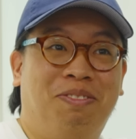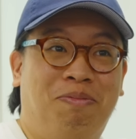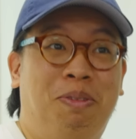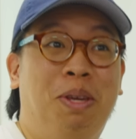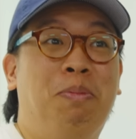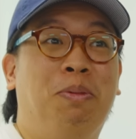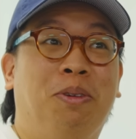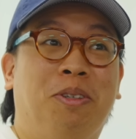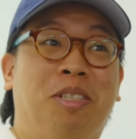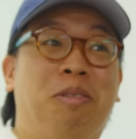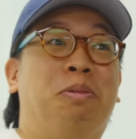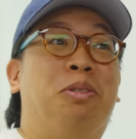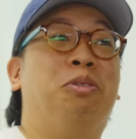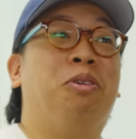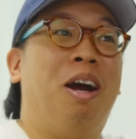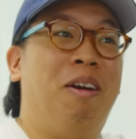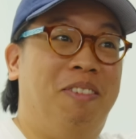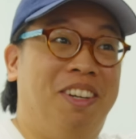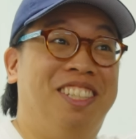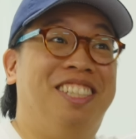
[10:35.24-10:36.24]
People are
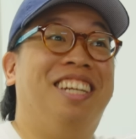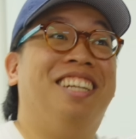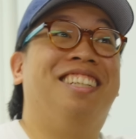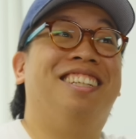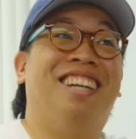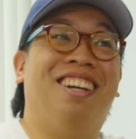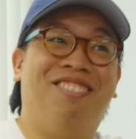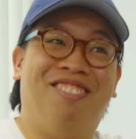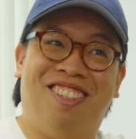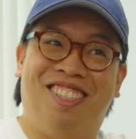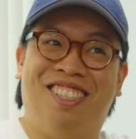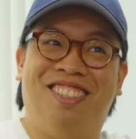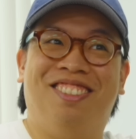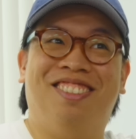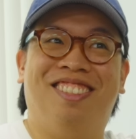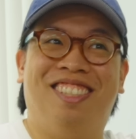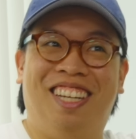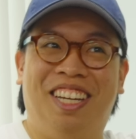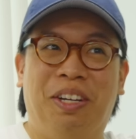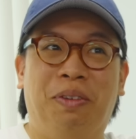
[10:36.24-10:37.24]
subscribing to Denki every
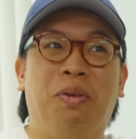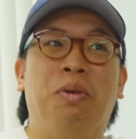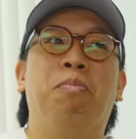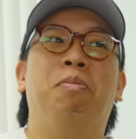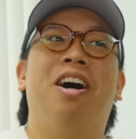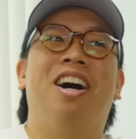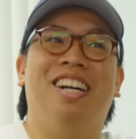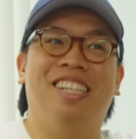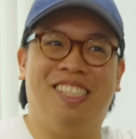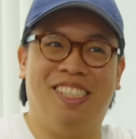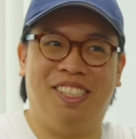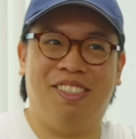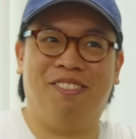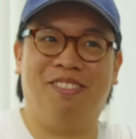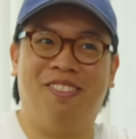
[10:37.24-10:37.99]
single day. We're positive.